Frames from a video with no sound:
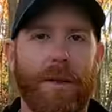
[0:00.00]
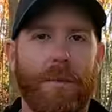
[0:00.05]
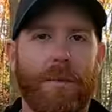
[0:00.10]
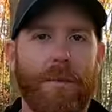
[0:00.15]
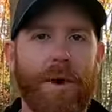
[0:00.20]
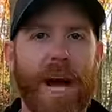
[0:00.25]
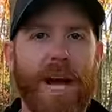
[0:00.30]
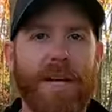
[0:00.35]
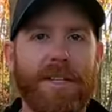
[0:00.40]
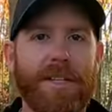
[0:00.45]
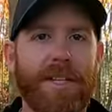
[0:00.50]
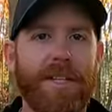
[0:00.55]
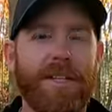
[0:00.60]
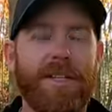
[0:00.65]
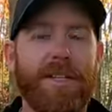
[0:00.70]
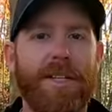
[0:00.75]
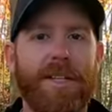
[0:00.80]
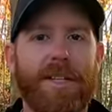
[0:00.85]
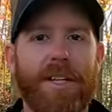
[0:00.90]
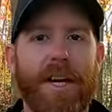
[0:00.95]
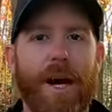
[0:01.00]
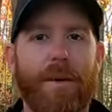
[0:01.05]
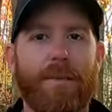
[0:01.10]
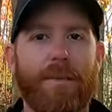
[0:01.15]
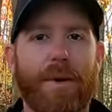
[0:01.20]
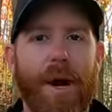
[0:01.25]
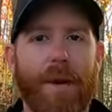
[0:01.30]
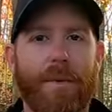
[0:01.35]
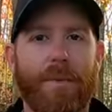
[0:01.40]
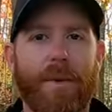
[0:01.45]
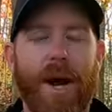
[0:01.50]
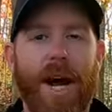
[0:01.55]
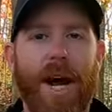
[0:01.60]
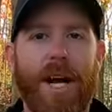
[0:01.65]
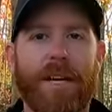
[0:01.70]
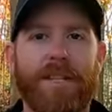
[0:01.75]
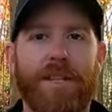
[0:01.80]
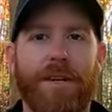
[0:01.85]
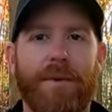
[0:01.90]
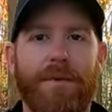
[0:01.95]
The brass is CCI Prime
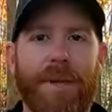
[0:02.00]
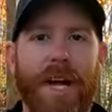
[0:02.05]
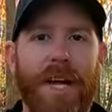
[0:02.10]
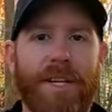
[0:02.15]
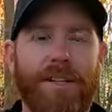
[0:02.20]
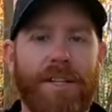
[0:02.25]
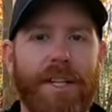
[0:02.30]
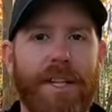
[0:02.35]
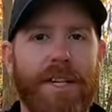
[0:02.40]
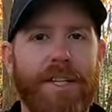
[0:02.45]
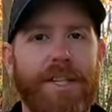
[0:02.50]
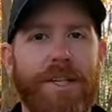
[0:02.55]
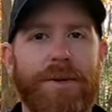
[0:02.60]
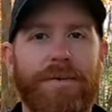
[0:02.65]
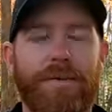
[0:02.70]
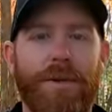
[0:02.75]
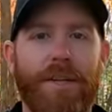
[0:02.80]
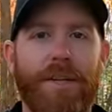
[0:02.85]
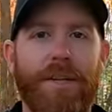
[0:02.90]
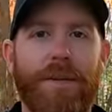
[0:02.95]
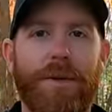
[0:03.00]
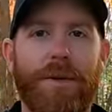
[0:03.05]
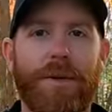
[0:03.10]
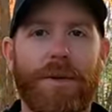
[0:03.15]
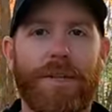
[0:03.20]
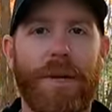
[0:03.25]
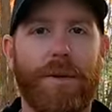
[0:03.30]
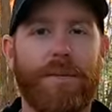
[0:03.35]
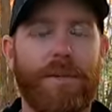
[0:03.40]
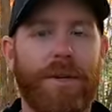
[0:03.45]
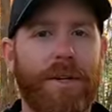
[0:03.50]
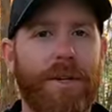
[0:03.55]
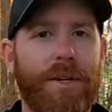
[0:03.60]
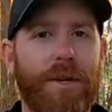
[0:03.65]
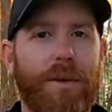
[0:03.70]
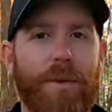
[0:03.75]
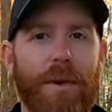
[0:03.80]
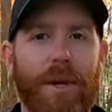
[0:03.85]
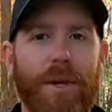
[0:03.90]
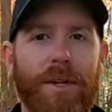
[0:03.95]
brass, so if that's an issue for you or something you
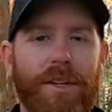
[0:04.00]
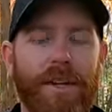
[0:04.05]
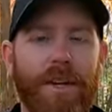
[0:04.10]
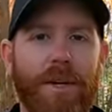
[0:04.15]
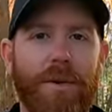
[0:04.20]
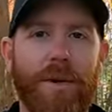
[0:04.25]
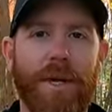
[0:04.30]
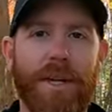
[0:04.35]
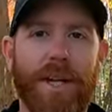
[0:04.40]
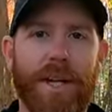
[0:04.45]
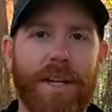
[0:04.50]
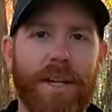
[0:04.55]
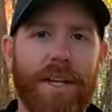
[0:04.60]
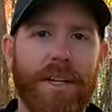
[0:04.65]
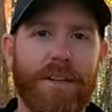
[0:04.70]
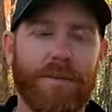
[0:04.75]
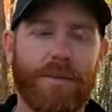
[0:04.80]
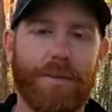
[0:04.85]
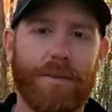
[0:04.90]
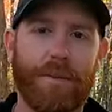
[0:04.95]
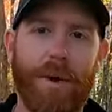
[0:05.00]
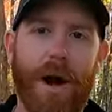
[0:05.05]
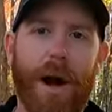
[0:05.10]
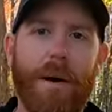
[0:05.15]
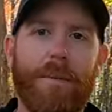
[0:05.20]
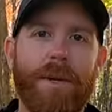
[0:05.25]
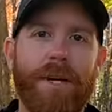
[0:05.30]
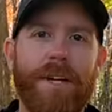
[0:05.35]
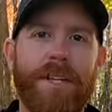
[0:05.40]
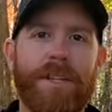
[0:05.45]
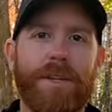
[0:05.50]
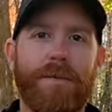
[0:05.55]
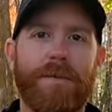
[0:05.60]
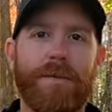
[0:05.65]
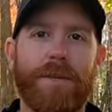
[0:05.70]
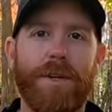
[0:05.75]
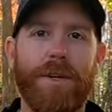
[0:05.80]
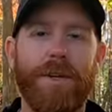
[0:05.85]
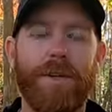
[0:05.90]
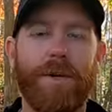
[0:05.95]
don't wanna deal with, then this probably isn't
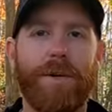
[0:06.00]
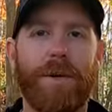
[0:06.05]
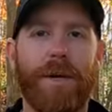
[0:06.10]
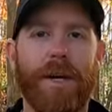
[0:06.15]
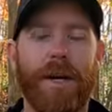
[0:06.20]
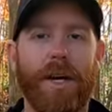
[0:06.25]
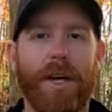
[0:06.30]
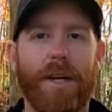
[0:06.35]
for you.